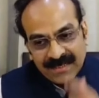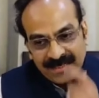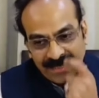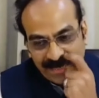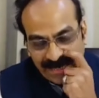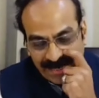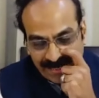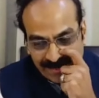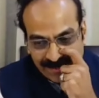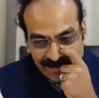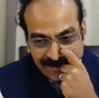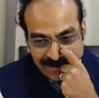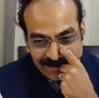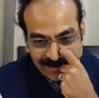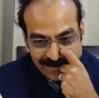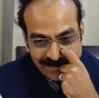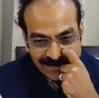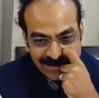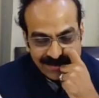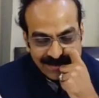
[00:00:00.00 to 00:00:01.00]
And it
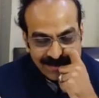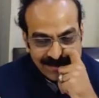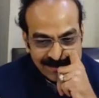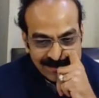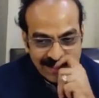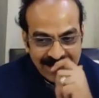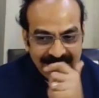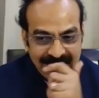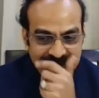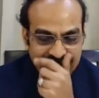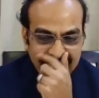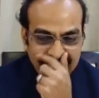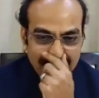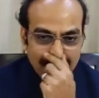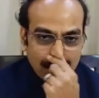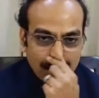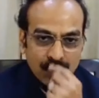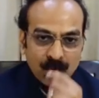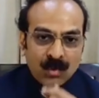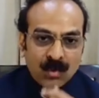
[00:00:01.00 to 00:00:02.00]
is the desire
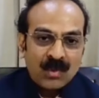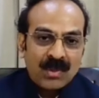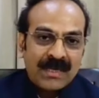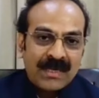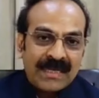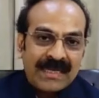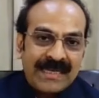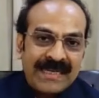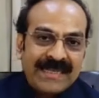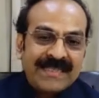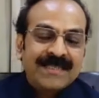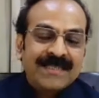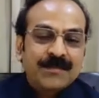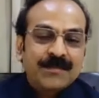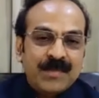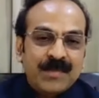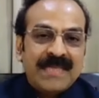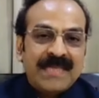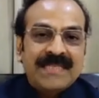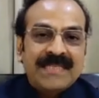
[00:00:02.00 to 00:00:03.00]
to collect a
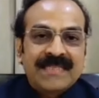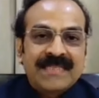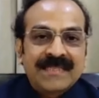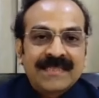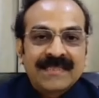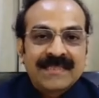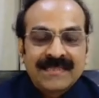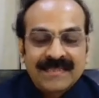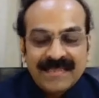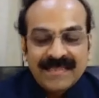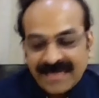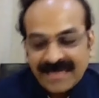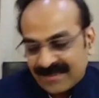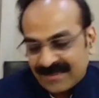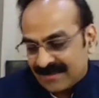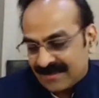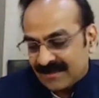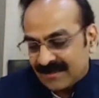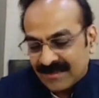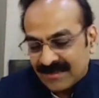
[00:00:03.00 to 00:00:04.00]
piece that
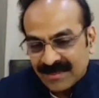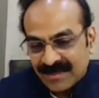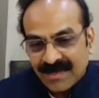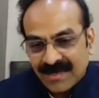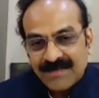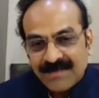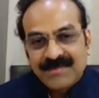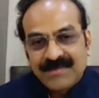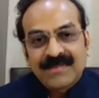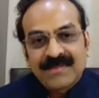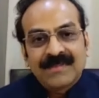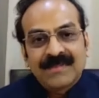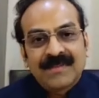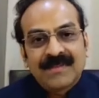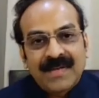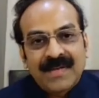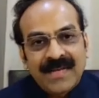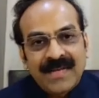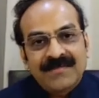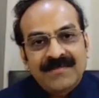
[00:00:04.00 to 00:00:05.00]
derives
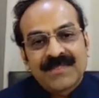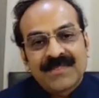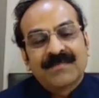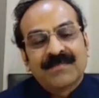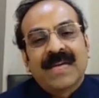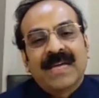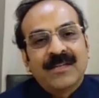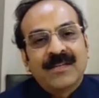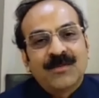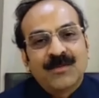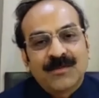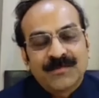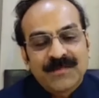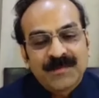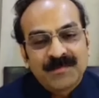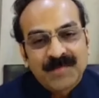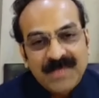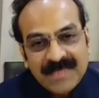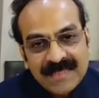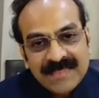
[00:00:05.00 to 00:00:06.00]
drives the value of the
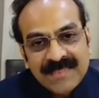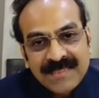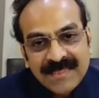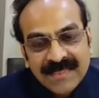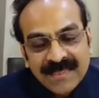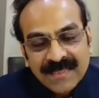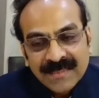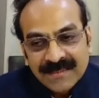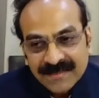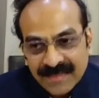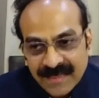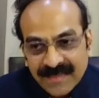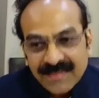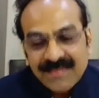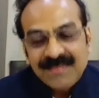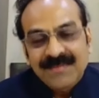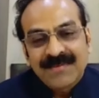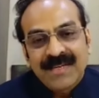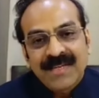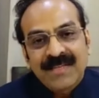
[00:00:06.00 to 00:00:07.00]
piece. That
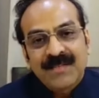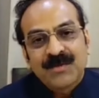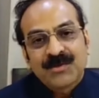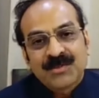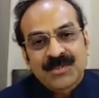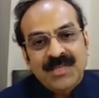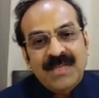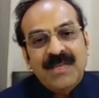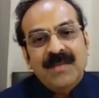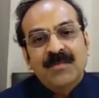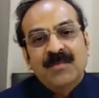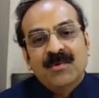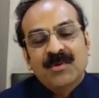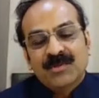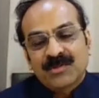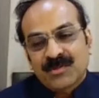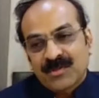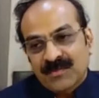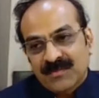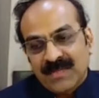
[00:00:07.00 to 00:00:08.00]
is why you see
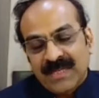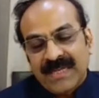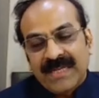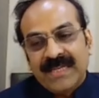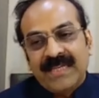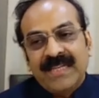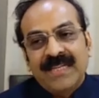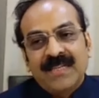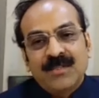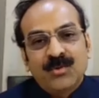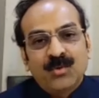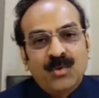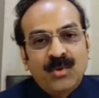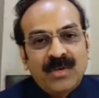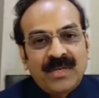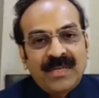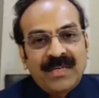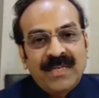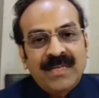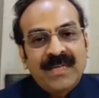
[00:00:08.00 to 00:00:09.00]
most of the antique
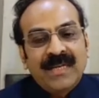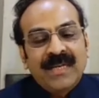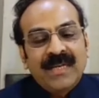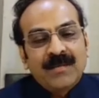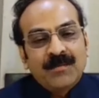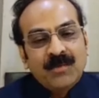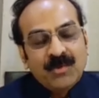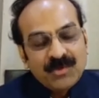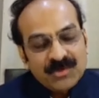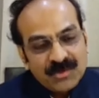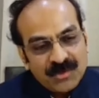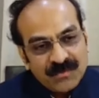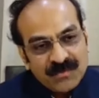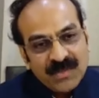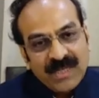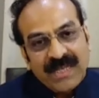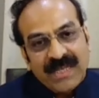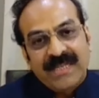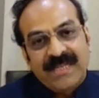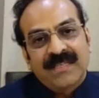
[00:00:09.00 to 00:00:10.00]
jewelry, most of the
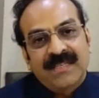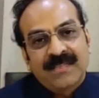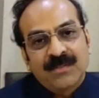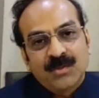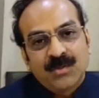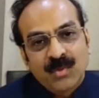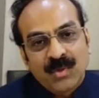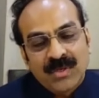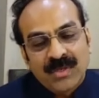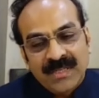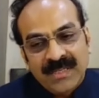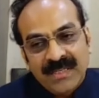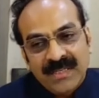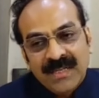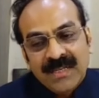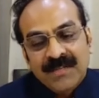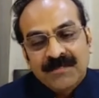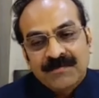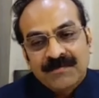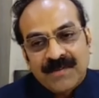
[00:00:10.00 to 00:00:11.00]
heritage jewelry
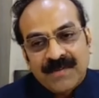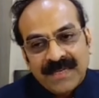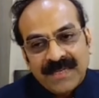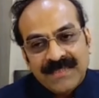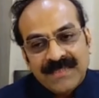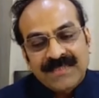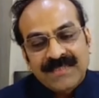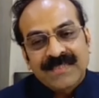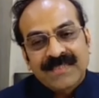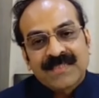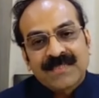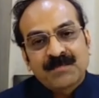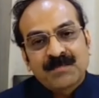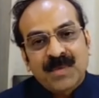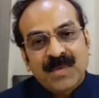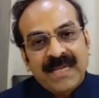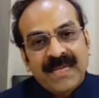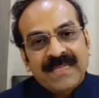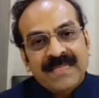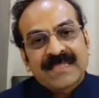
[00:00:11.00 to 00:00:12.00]
finds its
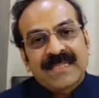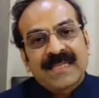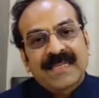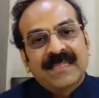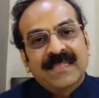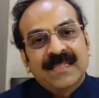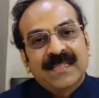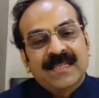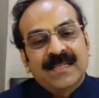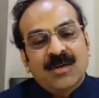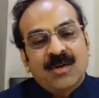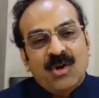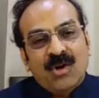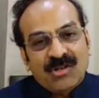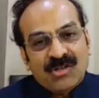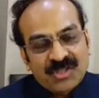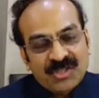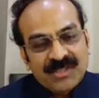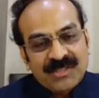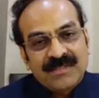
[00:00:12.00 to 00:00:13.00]
place in the
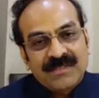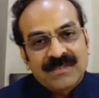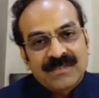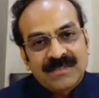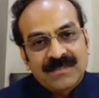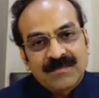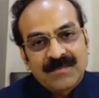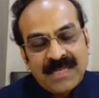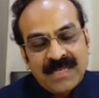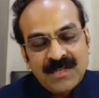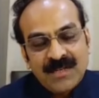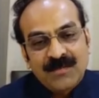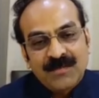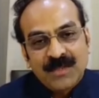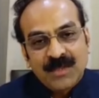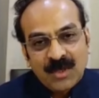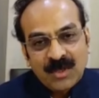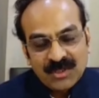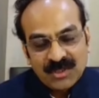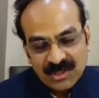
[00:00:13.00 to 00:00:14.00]
auctions. Many of the
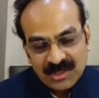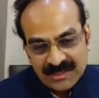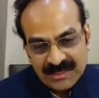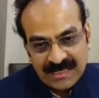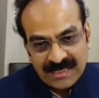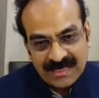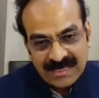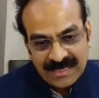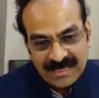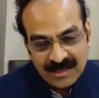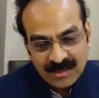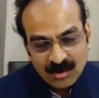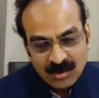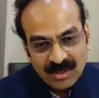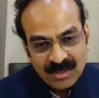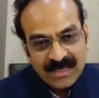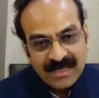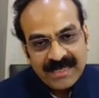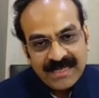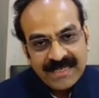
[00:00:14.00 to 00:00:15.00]
auctions are held
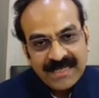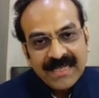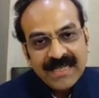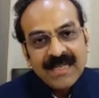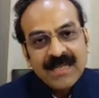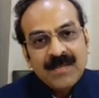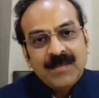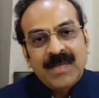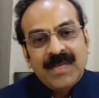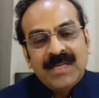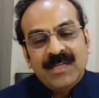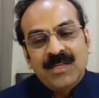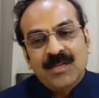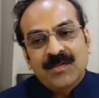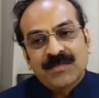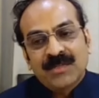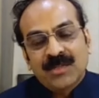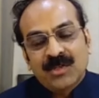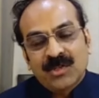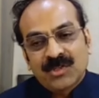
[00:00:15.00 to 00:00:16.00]
online, many yeah. Hmm. of
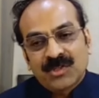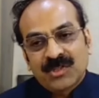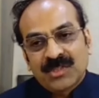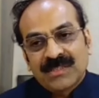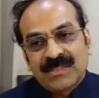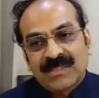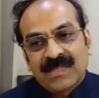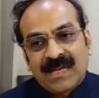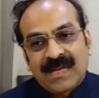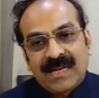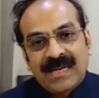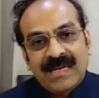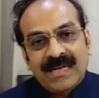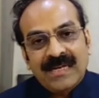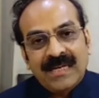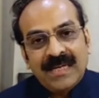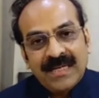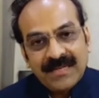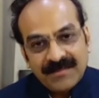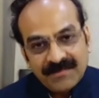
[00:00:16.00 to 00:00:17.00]
the auctions are held live.